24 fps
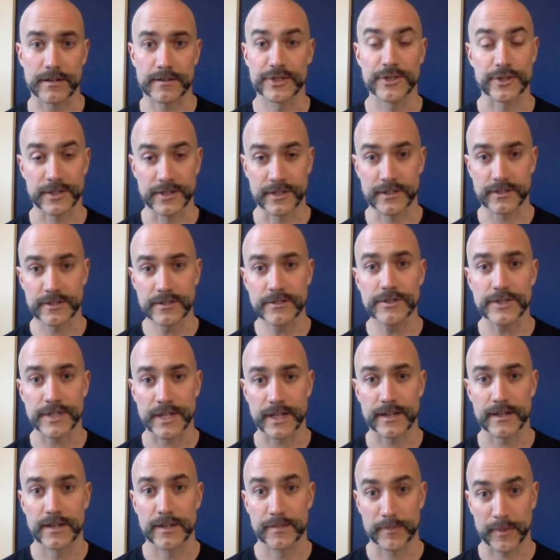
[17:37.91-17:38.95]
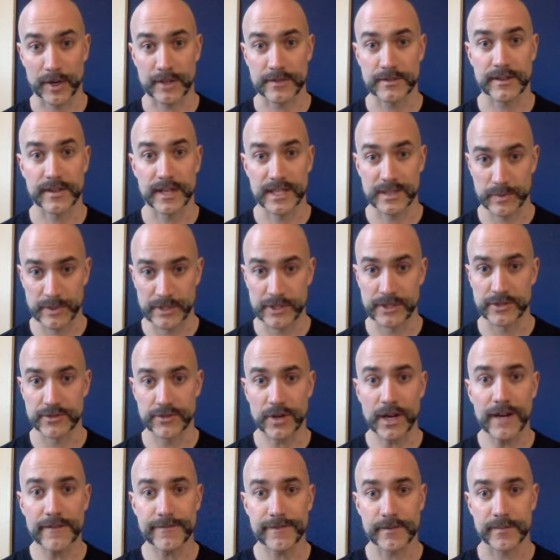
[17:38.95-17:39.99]
So the conclusion that Berkeley thinks we should
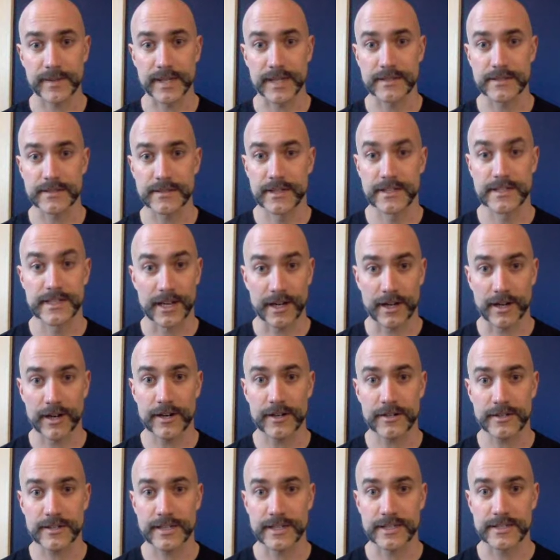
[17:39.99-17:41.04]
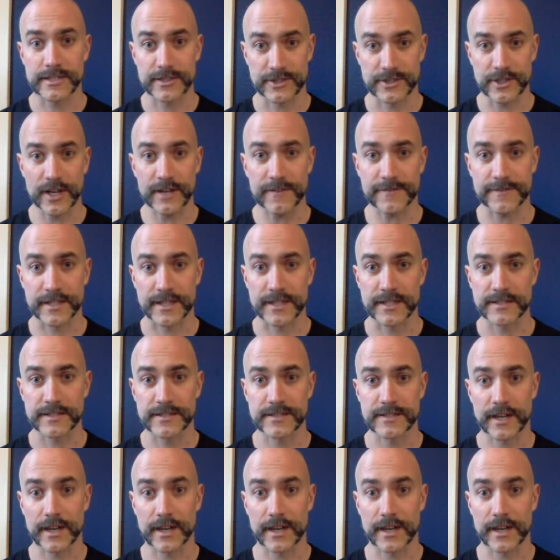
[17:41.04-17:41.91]
draw from this is that hardness and softness